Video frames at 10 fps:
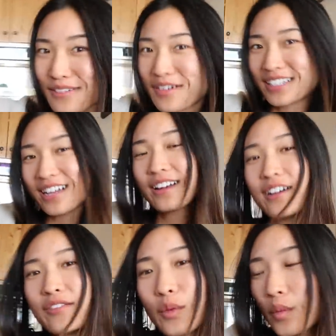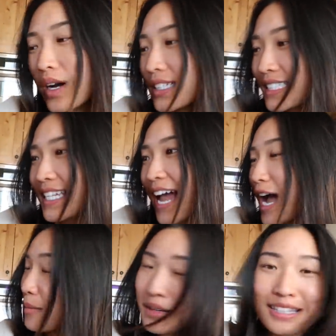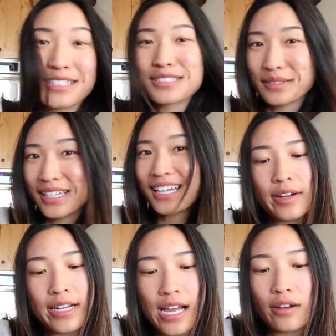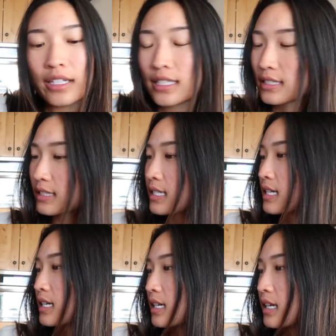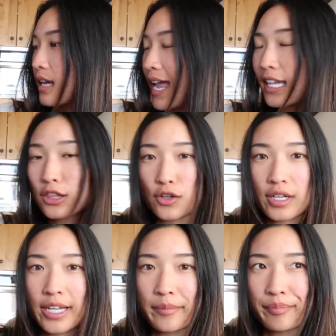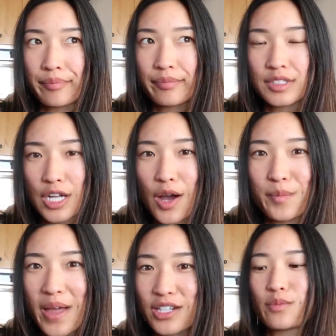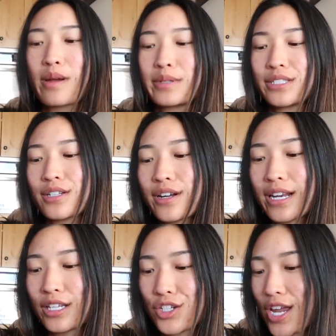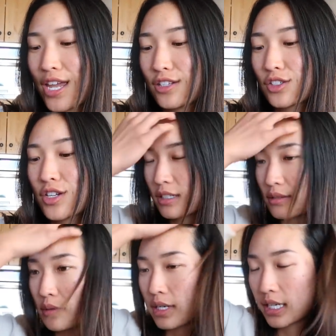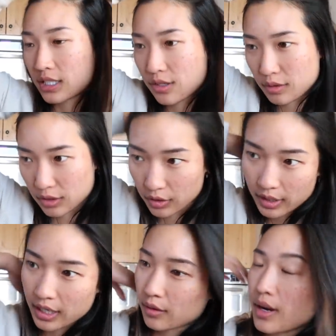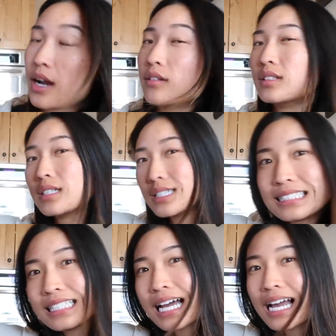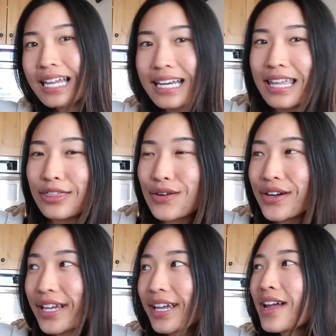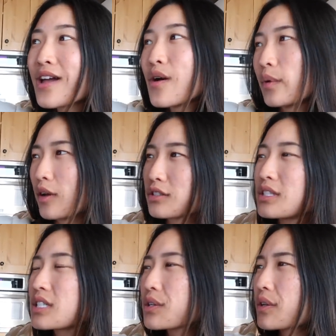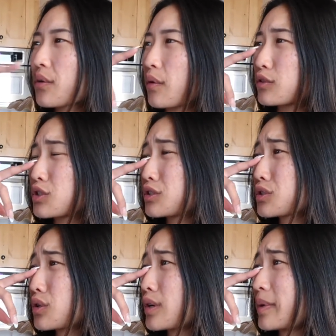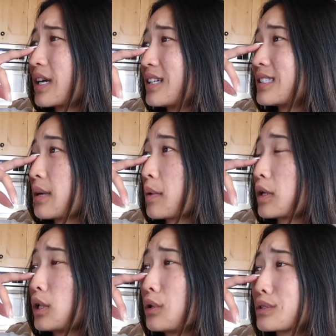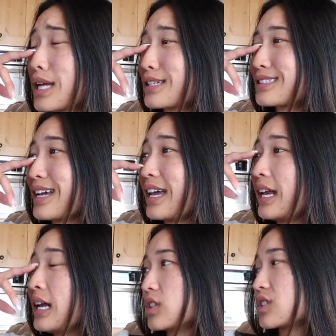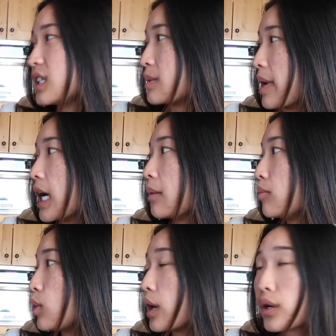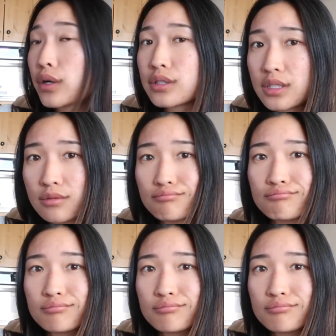of the rundown of what's happening this week. Right now it's 8.30. So I should probably start getting changed because we want to get to the resort at around 9, 9.30. We also need to go to the grocery store because they were closed last night. We just need to pick up waters and